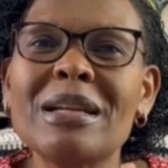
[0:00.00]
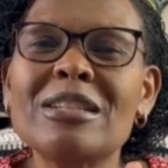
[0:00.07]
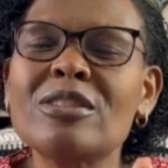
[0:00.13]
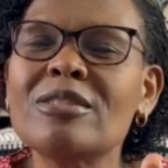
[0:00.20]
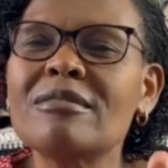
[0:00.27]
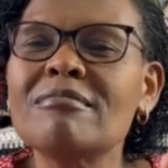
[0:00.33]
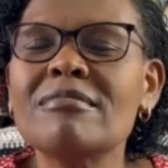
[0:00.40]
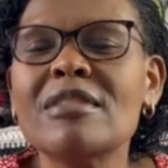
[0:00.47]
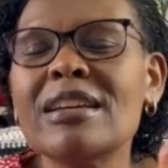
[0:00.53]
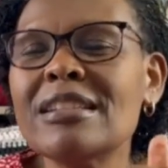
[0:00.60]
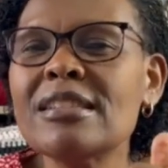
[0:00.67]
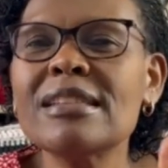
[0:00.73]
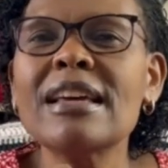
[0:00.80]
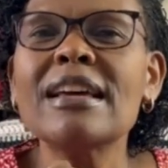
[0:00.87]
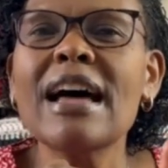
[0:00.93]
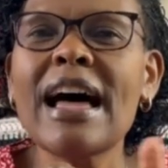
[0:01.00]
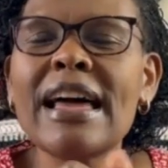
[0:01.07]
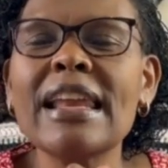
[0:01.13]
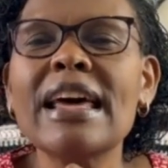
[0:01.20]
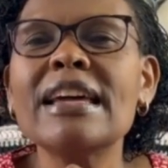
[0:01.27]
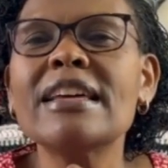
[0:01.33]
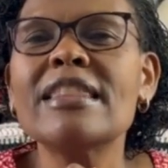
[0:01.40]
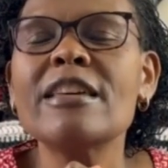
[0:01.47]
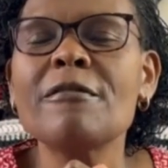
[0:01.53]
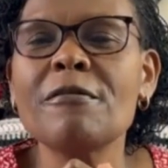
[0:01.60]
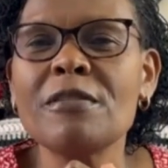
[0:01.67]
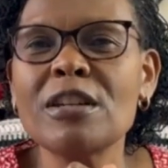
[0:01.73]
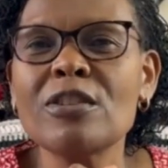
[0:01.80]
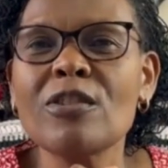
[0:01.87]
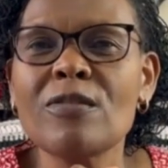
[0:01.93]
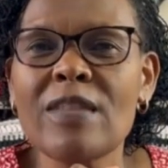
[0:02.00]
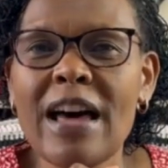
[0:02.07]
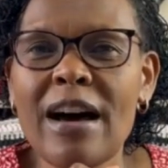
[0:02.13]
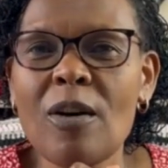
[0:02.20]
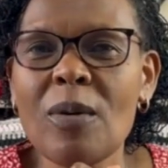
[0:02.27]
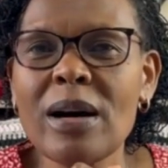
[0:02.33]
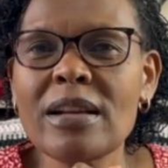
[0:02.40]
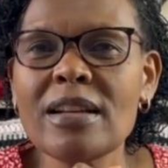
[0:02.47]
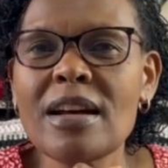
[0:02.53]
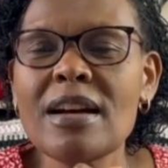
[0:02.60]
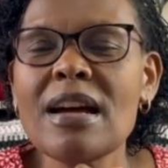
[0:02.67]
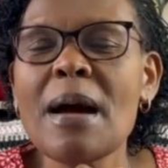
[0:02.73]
But I like the fit of that one.